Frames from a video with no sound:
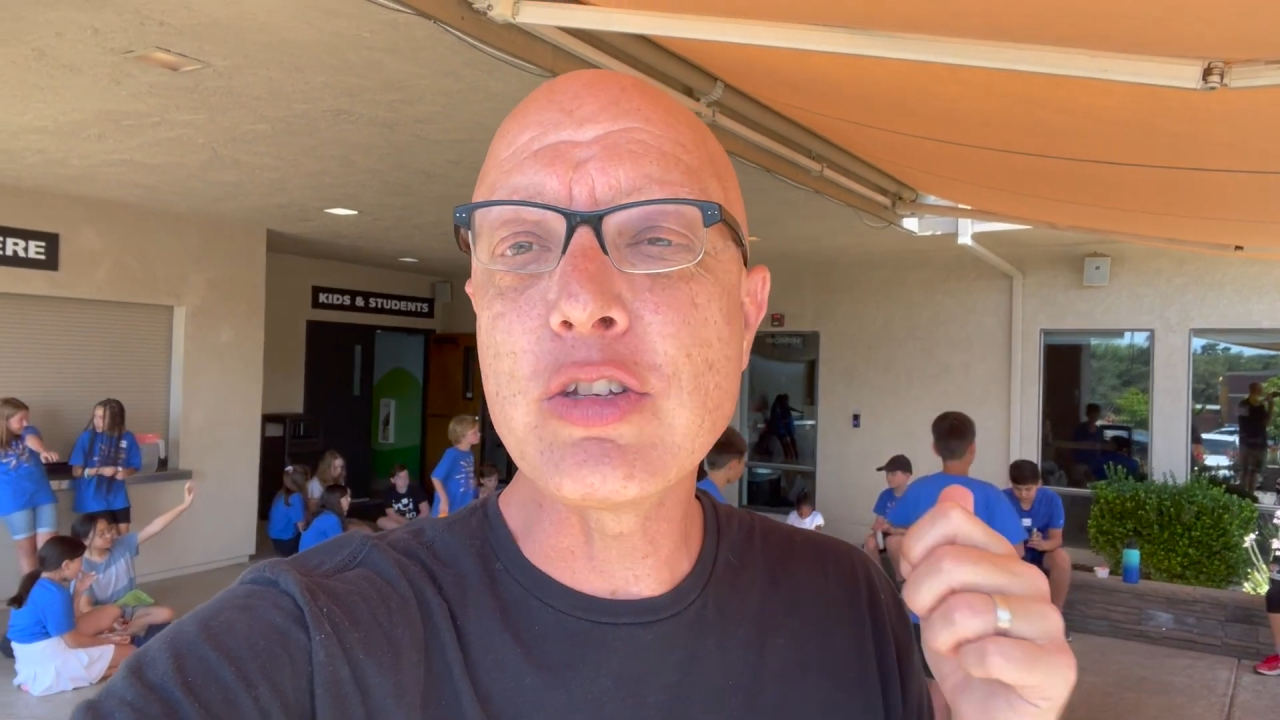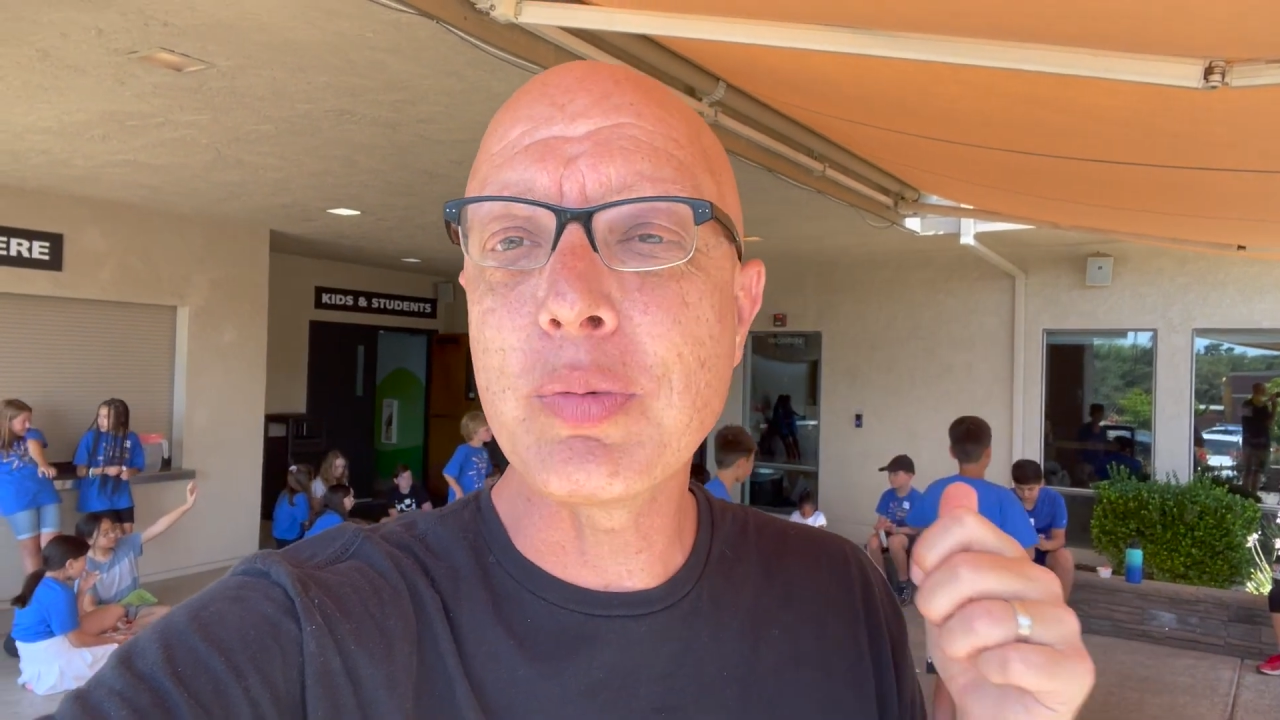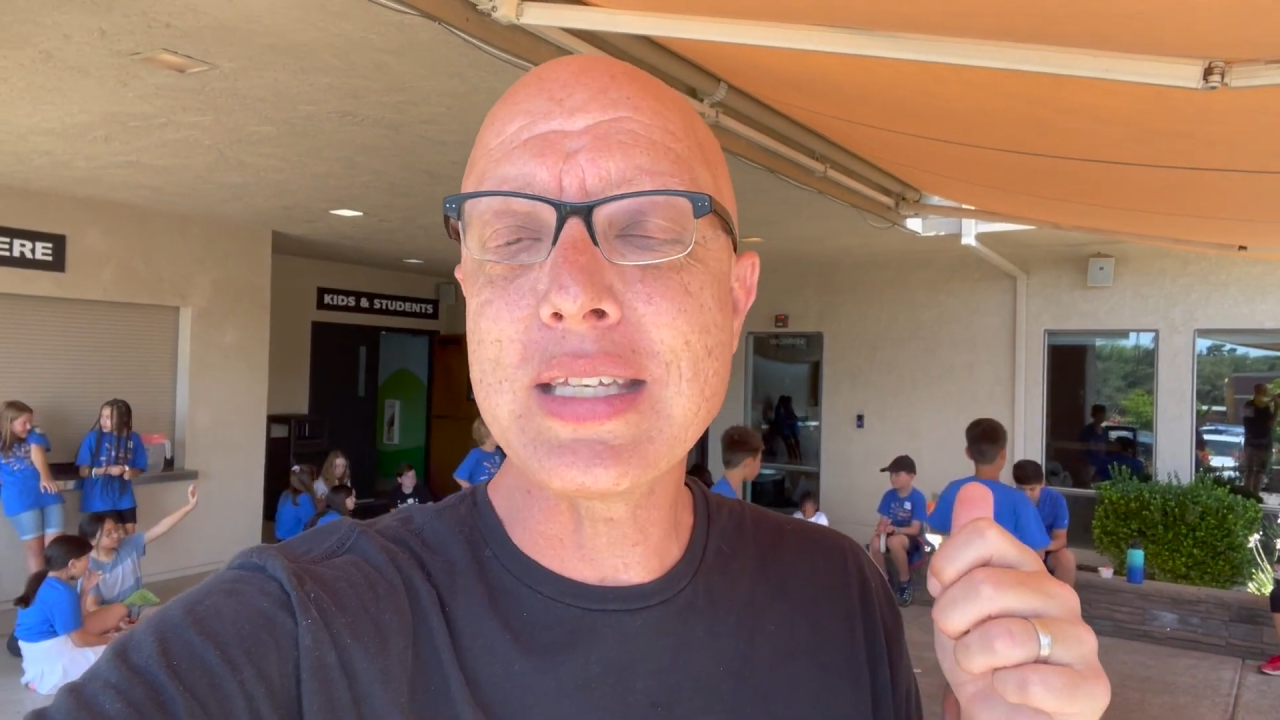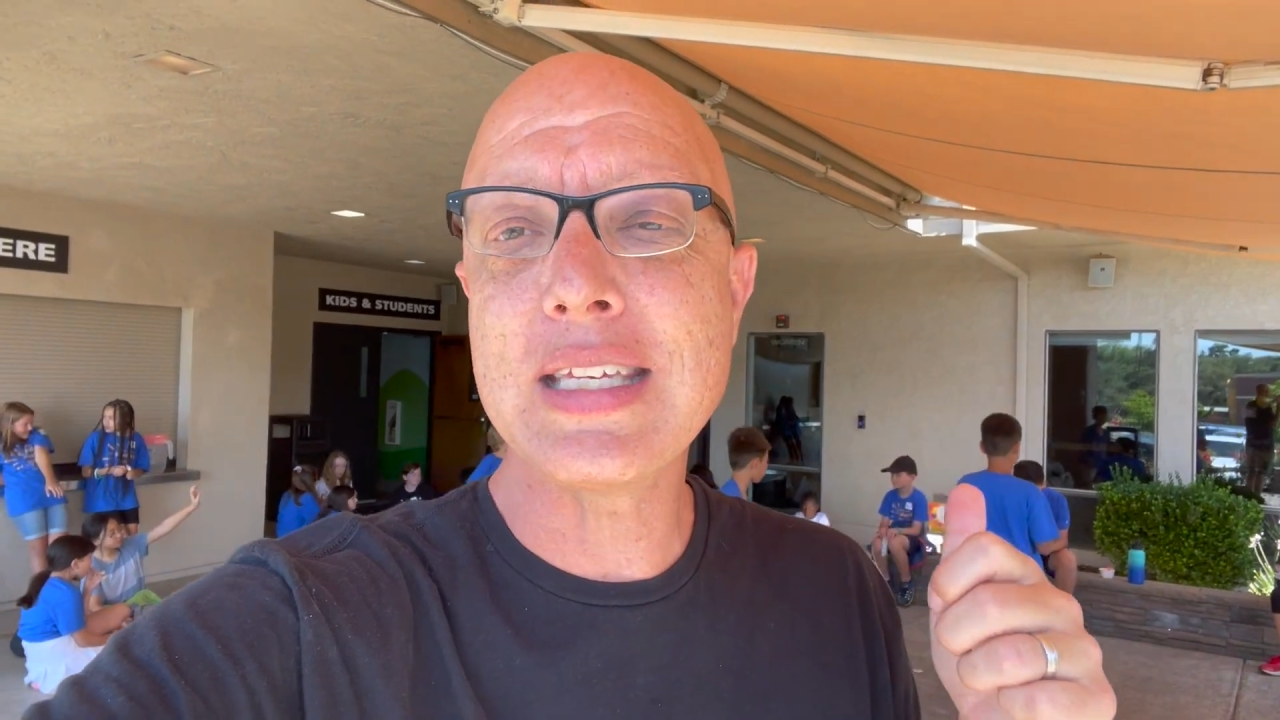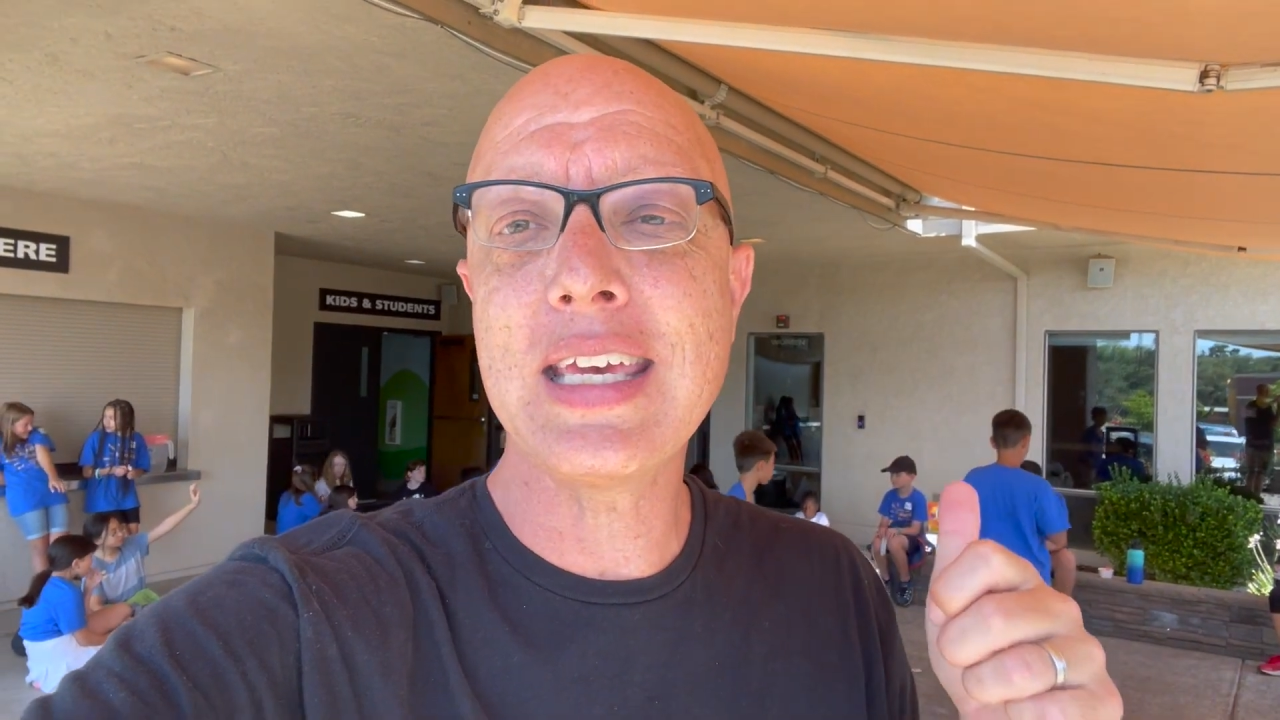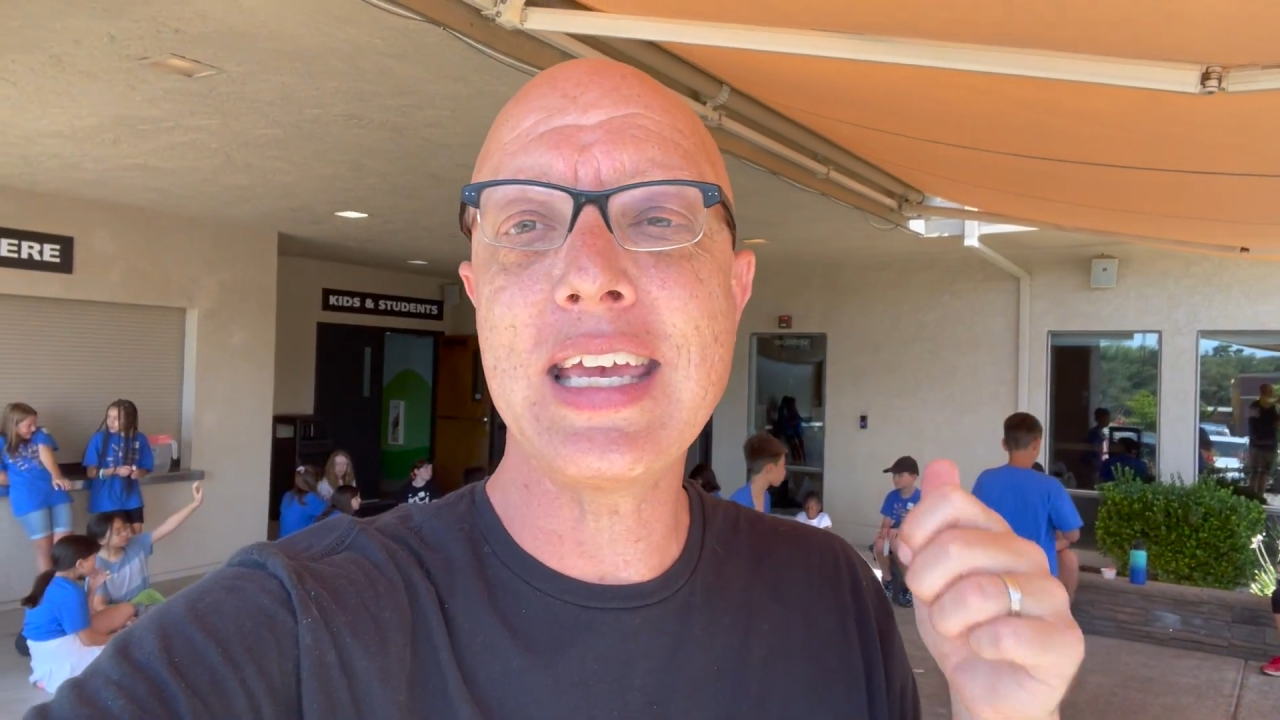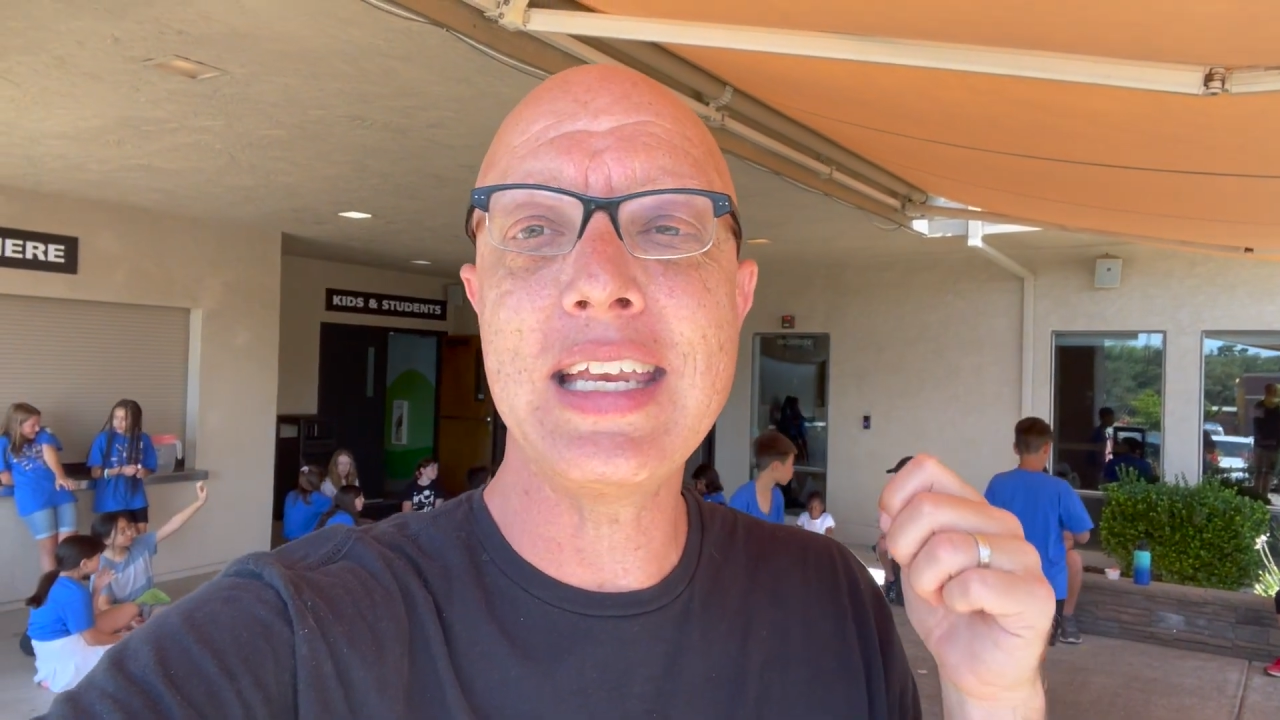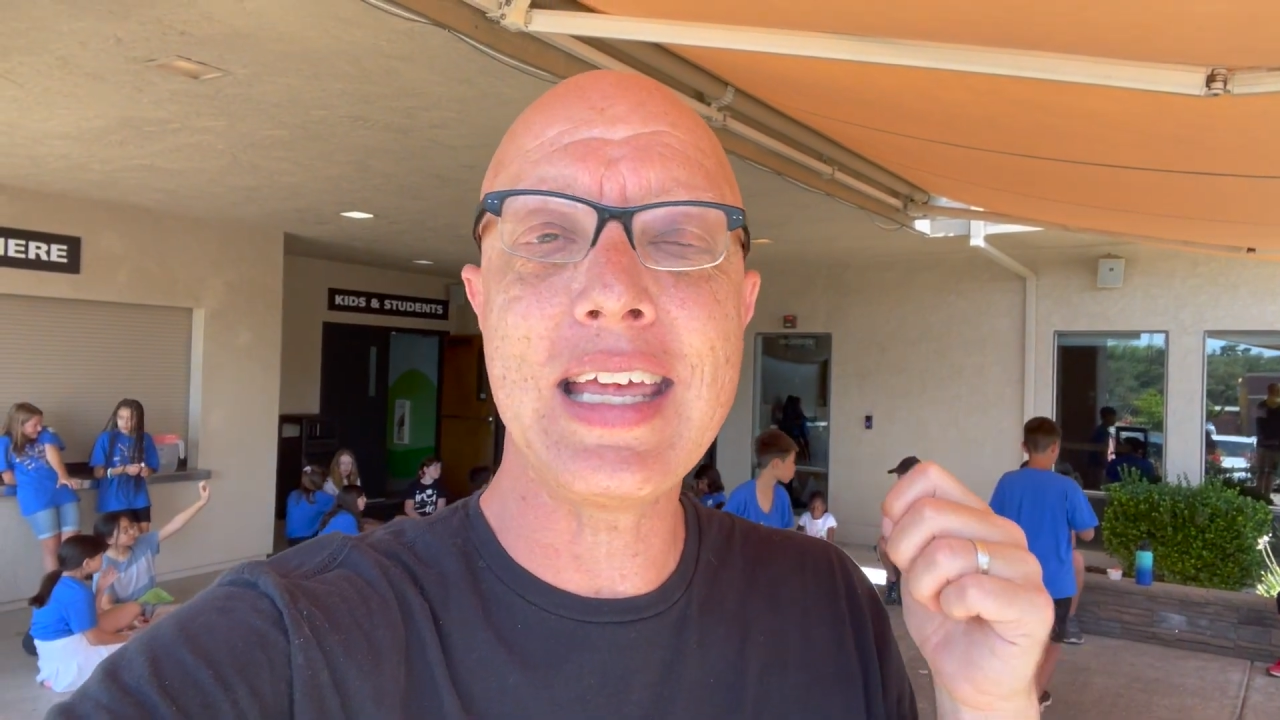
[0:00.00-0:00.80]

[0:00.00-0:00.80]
will be singing